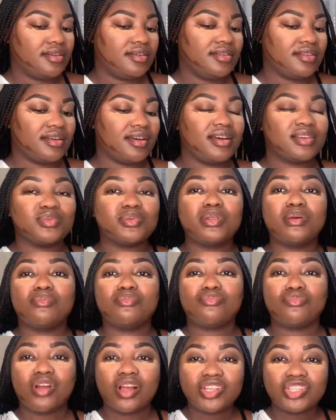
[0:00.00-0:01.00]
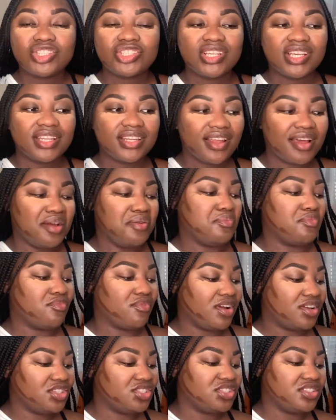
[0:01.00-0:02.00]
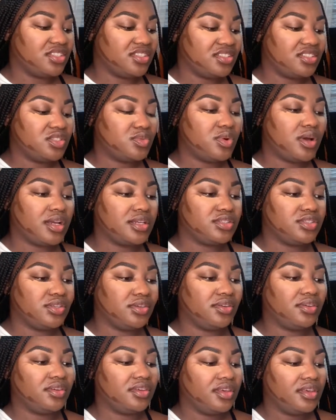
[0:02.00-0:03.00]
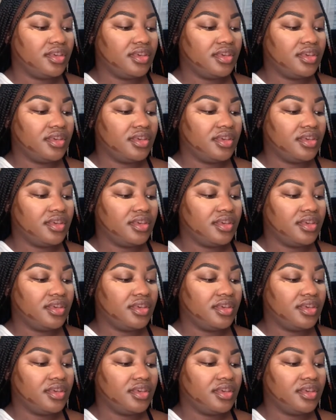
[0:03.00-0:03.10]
Guys, when I'm rushing, I'm rushing. This is what I do.